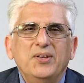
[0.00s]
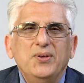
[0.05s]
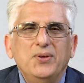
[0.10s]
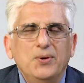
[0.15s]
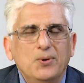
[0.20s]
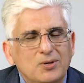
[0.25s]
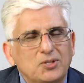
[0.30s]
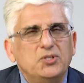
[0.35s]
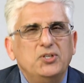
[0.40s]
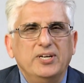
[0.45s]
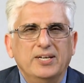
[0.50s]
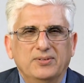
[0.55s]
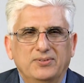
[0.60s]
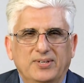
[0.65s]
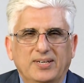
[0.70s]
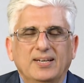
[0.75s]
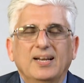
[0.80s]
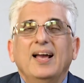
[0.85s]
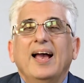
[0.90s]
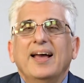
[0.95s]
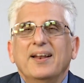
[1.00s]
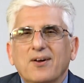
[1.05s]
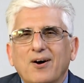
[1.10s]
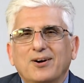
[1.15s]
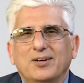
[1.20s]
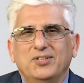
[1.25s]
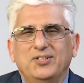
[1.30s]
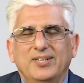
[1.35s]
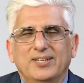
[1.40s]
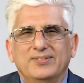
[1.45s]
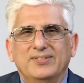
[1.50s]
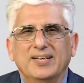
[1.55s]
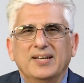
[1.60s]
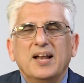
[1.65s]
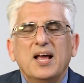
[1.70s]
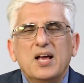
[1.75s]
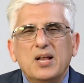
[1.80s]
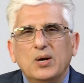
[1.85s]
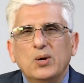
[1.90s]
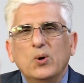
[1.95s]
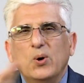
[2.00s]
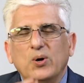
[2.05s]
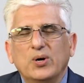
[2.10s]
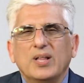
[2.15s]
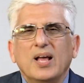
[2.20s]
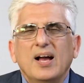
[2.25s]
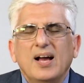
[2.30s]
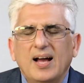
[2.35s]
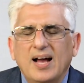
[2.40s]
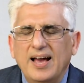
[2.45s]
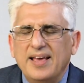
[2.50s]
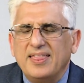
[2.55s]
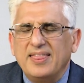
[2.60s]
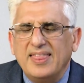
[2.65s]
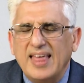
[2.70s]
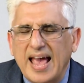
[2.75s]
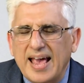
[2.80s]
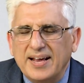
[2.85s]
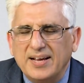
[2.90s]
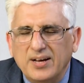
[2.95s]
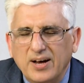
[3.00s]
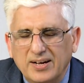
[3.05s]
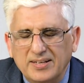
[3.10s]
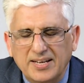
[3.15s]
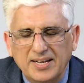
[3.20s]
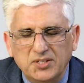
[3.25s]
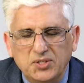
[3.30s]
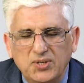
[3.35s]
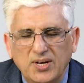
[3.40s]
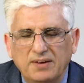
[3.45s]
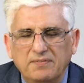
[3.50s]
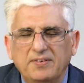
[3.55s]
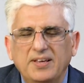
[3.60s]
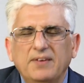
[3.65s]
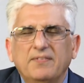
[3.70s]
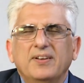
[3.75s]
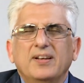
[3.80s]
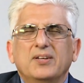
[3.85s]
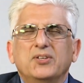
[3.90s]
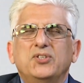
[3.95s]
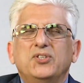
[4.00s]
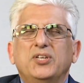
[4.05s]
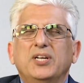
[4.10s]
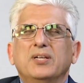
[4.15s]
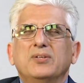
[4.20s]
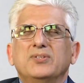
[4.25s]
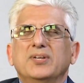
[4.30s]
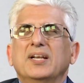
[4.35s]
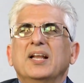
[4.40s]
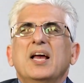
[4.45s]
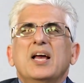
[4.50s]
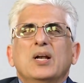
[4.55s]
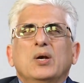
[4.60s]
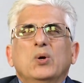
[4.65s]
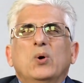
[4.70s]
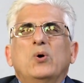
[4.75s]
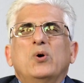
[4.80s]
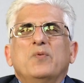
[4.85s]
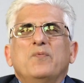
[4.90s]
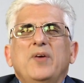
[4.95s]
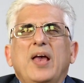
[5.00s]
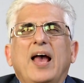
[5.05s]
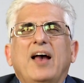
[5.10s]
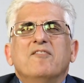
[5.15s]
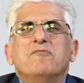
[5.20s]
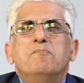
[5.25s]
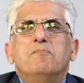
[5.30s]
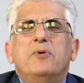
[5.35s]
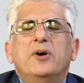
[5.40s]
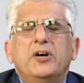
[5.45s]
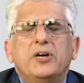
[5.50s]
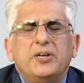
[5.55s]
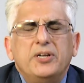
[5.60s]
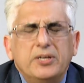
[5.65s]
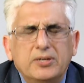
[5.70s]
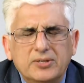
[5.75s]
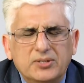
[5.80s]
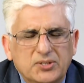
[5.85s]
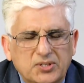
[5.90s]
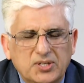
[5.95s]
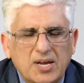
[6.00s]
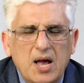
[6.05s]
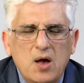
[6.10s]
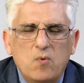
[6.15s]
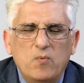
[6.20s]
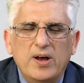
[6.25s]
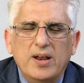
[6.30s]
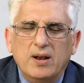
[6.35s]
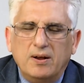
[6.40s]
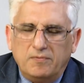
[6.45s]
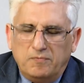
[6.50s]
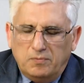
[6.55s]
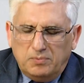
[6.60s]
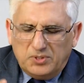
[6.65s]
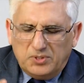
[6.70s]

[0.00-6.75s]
your children and our children. Lord, I thank God that you have given us children. Lord, we have burdens when our